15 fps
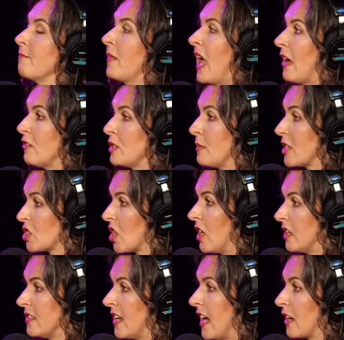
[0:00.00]
have as much
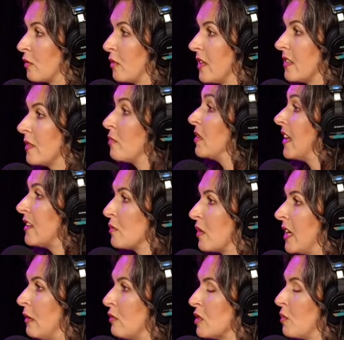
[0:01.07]
contact with the place
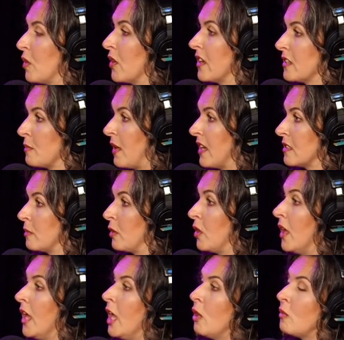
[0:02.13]
where he was born as
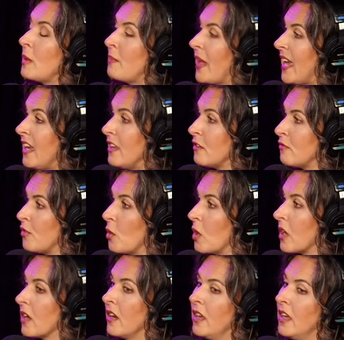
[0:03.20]
possible. We paid
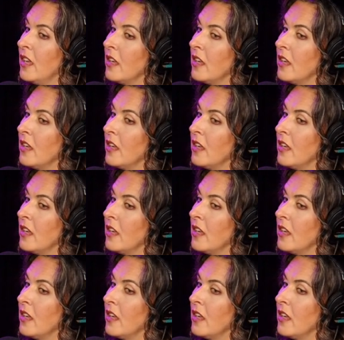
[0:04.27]
for